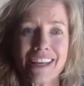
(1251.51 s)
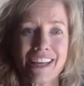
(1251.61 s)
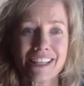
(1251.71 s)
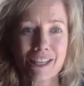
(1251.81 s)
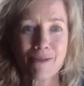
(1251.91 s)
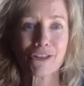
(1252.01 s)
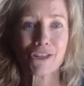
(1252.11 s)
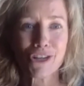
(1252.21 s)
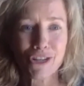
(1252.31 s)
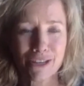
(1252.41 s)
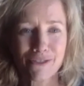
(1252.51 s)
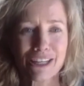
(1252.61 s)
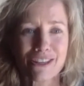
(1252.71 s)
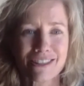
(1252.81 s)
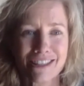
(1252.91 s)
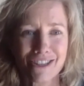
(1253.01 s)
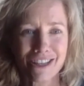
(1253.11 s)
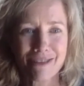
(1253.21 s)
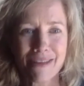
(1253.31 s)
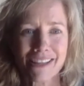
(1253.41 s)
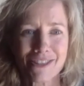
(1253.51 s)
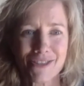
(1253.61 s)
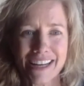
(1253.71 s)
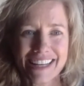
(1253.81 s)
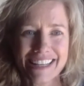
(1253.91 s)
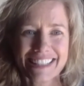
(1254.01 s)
some of your cooking videos in your emails, right?